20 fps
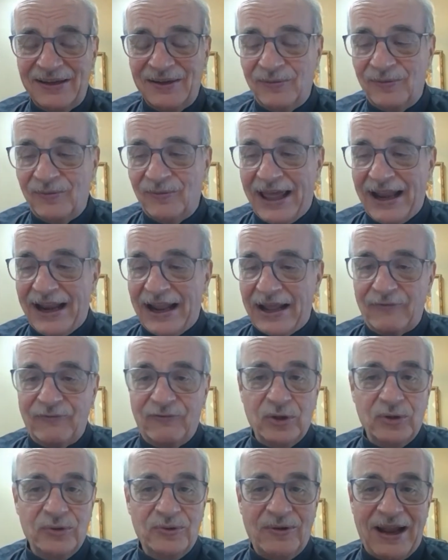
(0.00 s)
ran out of
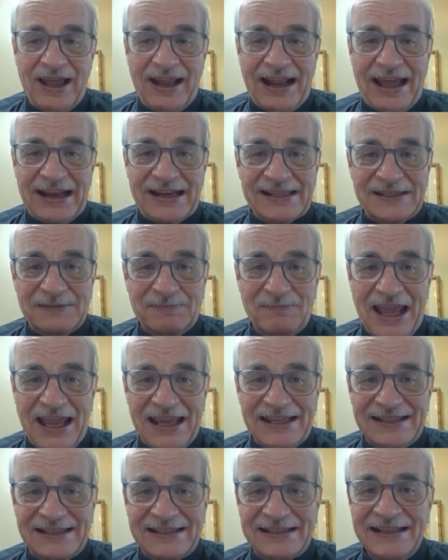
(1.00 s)
food, ran out of
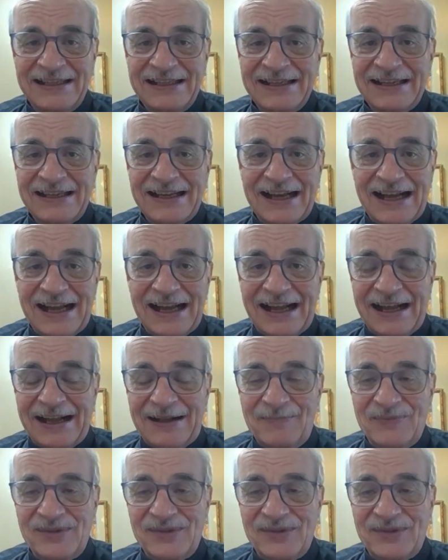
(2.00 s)
space. I